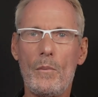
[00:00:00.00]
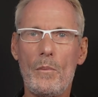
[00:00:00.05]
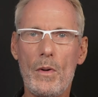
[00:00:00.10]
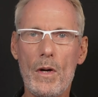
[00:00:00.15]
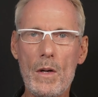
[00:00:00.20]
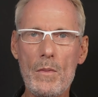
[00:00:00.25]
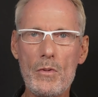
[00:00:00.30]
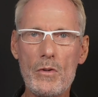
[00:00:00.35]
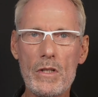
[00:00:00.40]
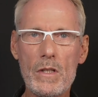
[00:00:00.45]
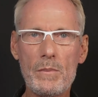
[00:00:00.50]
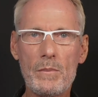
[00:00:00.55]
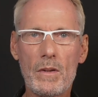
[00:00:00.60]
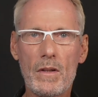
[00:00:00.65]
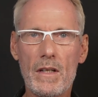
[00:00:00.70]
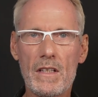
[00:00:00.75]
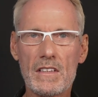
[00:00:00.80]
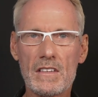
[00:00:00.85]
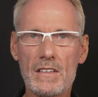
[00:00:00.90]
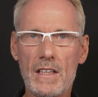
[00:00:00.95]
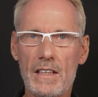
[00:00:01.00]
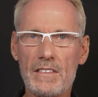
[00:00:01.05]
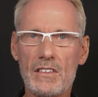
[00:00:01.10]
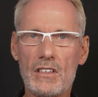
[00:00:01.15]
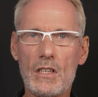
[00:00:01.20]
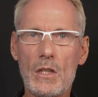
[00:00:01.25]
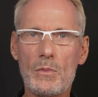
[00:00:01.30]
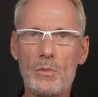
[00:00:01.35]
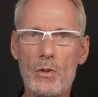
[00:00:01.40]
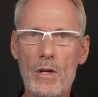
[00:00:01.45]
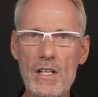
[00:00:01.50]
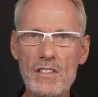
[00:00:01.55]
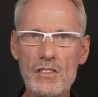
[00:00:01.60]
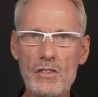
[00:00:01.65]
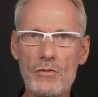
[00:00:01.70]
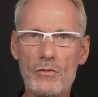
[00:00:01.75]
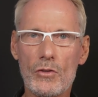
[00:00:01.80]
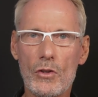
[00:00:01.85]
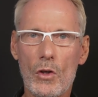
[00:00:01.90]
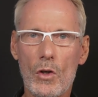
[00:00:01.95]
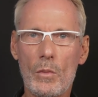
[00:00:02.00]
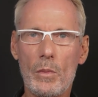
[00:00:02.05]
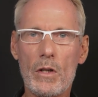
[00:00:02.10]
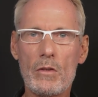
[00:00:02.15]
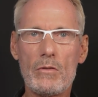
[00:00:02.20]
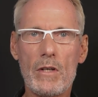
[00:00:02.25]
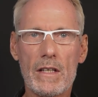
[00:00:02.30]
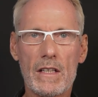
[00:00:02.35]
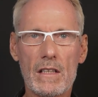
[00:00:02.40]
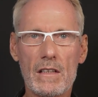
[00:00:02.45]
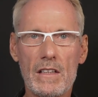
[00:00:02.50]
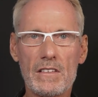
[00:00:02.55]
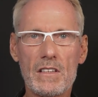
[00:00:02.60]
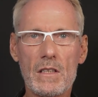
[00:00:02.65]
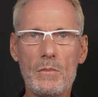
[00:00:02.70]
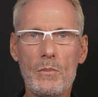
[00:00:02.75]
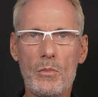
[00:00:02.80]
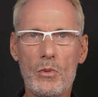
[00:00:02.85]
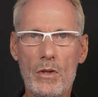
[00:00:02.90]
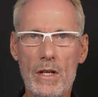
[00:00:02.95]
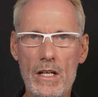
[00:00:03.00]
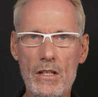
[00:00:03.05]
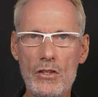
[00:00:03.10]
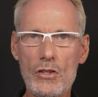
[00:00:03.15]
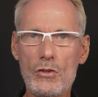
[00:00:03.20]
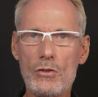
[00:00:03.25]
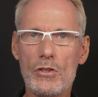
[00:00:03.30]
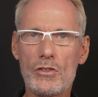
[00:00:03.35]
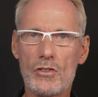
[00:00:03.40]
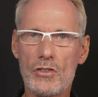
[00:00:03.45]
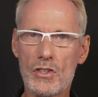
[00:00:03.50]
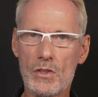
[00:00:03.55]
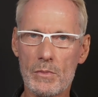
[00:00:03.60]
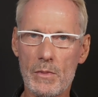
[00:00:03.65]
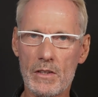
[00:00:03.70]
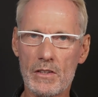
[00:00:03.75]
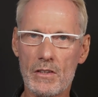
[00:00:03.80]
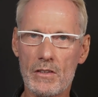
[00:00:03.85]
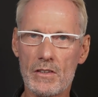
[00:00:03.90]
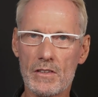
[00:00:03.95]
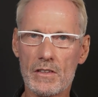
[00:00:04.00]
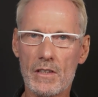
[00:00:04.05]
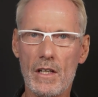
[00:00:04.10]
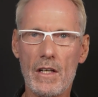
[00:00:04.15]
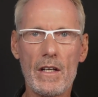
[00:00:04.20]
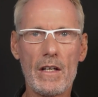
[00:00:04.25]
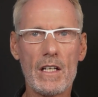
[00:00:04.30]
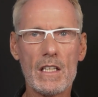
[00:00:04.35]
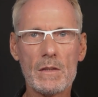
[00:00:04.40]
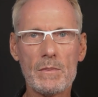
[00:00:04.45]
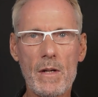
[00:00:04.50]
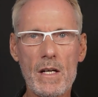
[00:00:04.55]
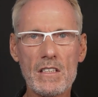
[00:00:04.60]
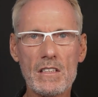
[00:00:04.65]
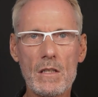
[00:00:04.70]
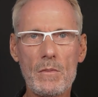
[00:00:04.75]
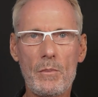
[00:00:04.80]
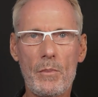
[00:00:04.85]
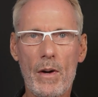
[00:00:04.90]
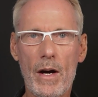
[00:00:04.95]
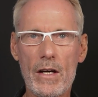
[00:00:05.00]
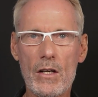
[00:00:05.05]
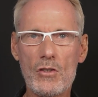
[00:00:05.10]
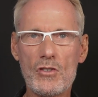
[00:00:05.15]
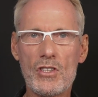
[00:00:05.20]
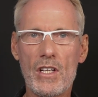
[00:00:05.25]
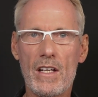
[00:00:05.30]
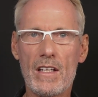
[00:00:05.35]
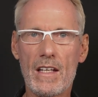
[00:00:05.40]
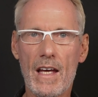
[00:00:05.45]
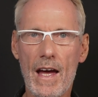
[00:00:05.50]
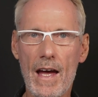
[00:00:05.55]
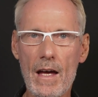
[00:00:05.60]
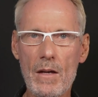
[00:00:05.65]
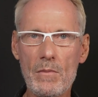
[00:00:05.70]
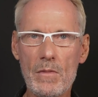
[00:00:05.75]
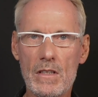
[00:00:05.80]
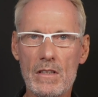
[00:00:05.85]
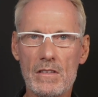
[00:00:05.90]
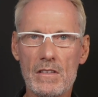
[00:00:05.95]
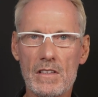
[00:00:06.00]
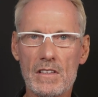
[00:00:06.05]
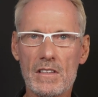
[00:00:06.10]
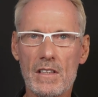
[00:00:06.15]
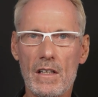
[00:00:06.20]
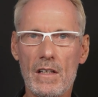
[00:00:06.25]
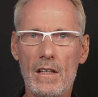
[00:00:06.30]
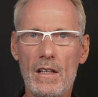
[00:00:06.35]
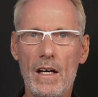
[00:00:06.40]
Berberine plays an antidepressant role by regulating brain neurotransmitters, especially biogenic amines,